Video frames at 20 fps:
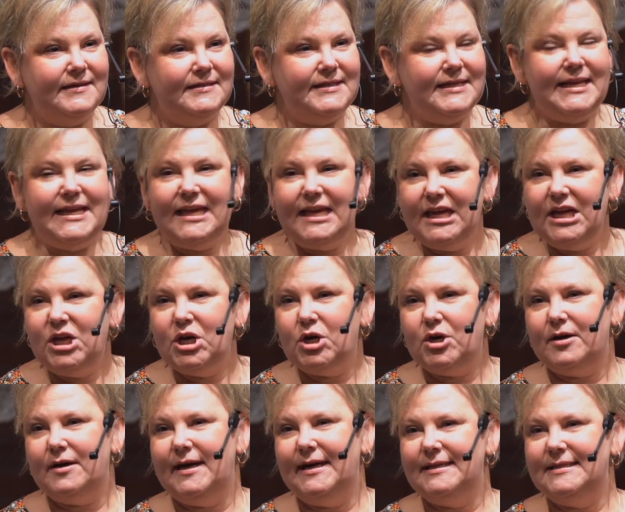To
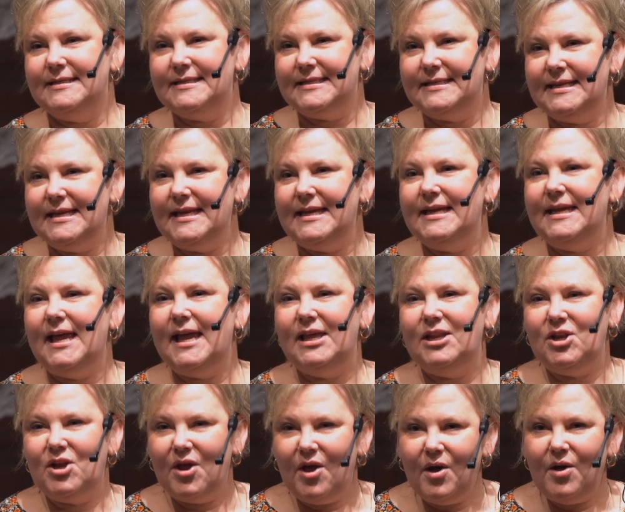hear and see
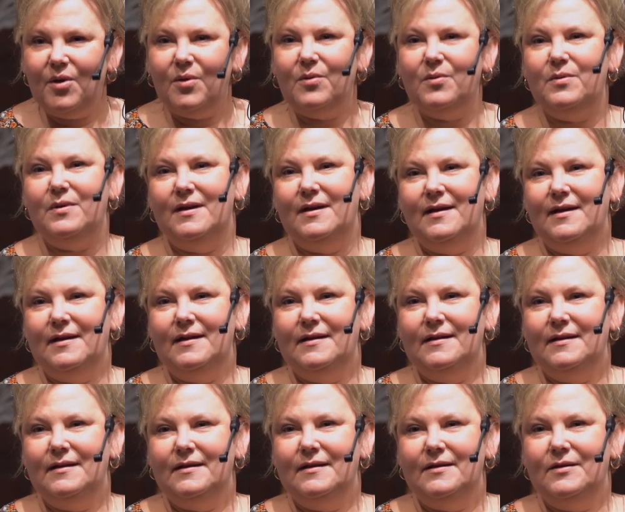and know
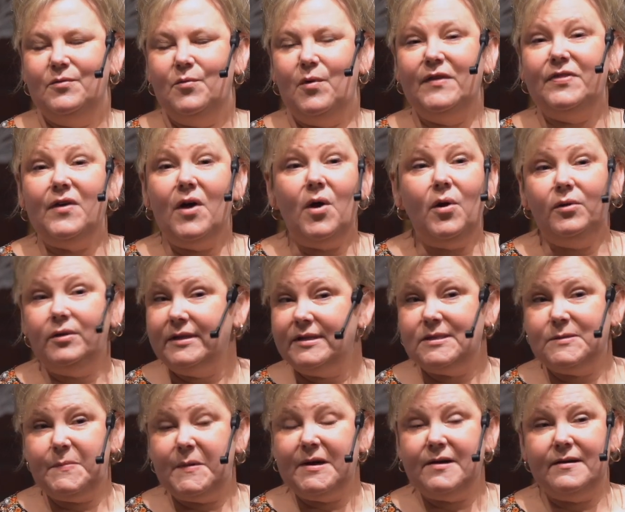what the Holy
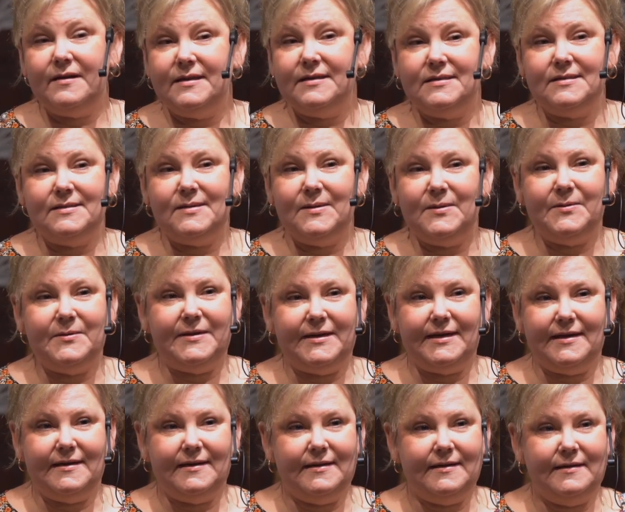Spirit is doing.